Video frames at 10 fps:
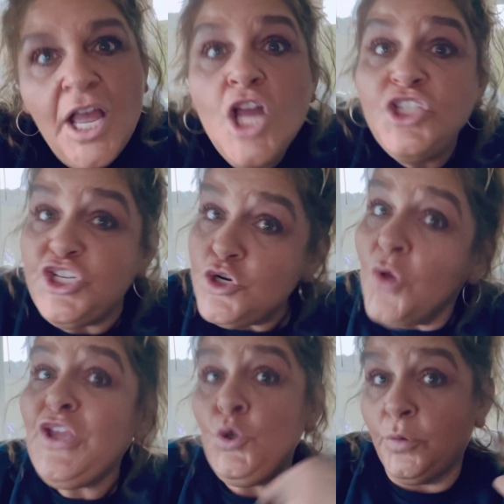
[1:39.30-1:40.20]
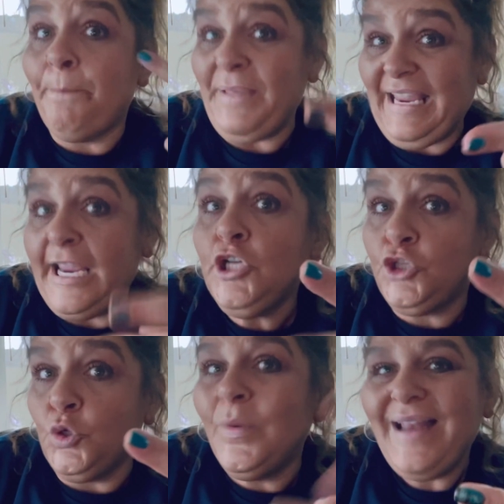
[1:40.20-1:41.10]
Did you know that you could be,
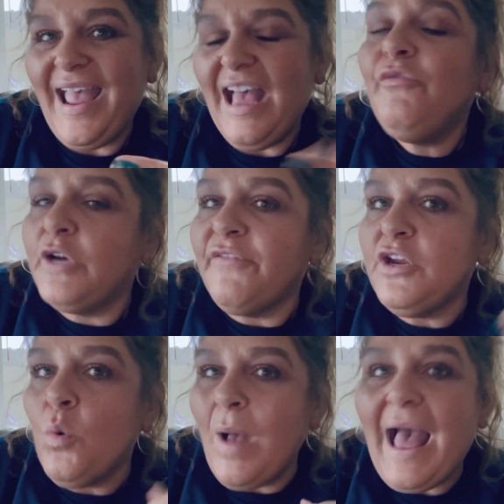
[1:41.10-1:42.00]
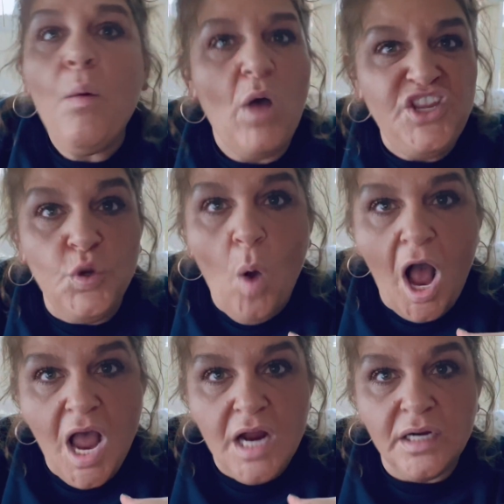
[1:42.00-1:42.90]
do, and have whatever you want? Well, you
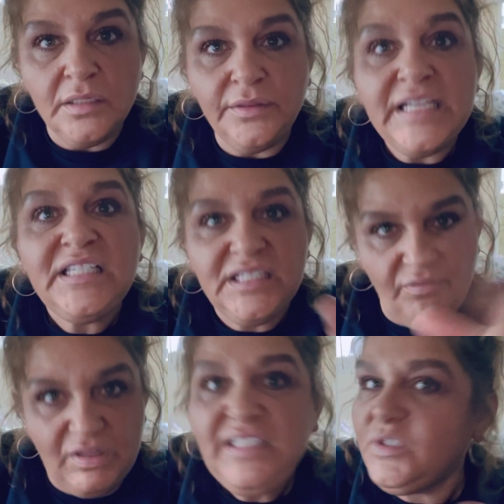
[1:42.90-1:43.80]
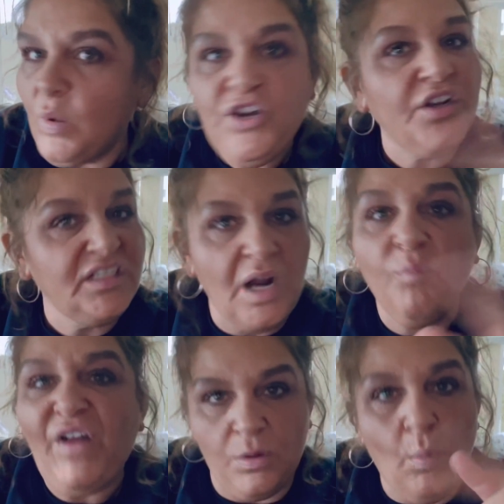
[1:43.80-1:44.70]
are. This is when you're going to start
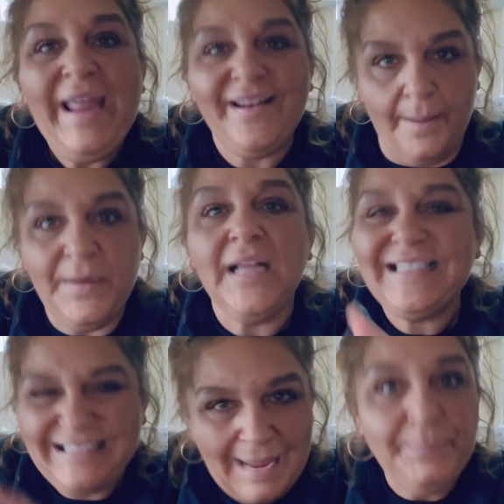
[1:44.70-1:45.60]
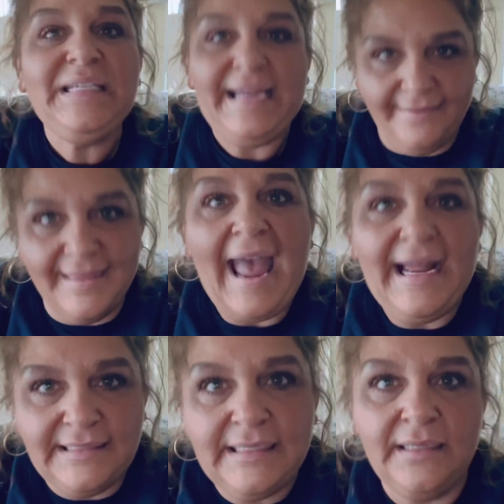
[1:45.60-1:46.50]
fucking waking up and accepting
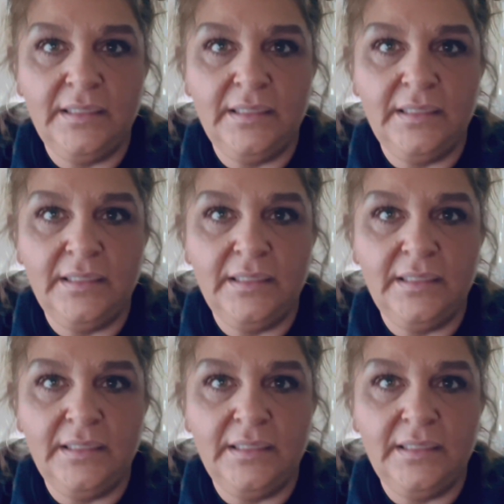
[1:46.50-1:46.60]
that.